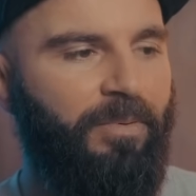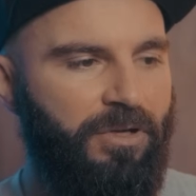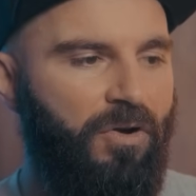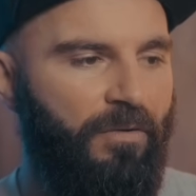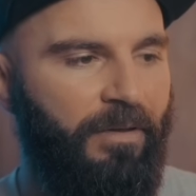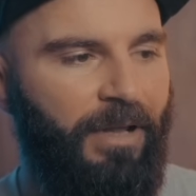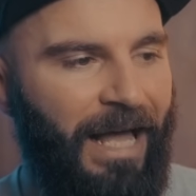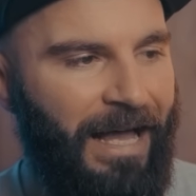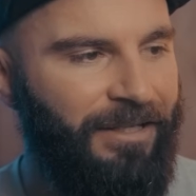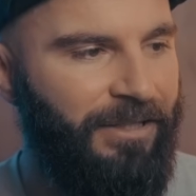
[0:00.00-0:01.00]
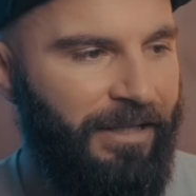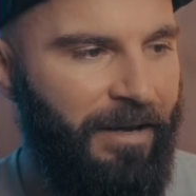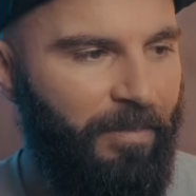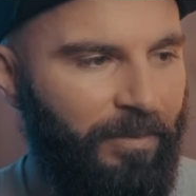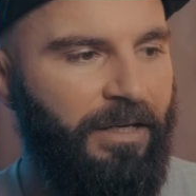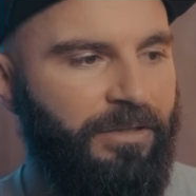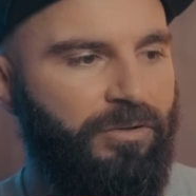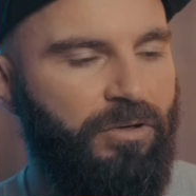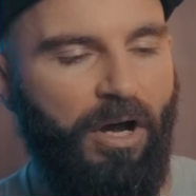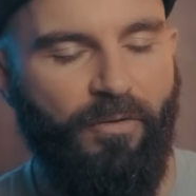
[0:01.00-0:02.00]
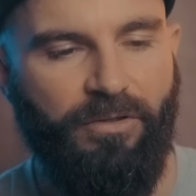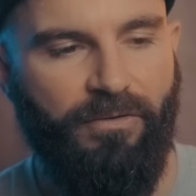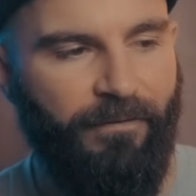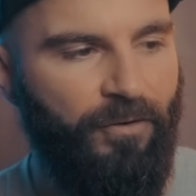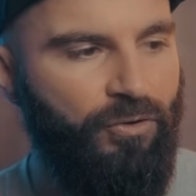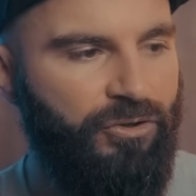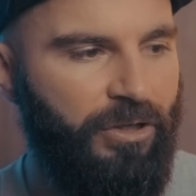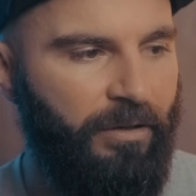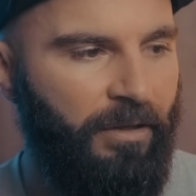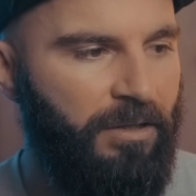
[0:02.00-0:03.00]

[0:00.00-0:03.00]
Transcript: So the last step is to go into Fusion.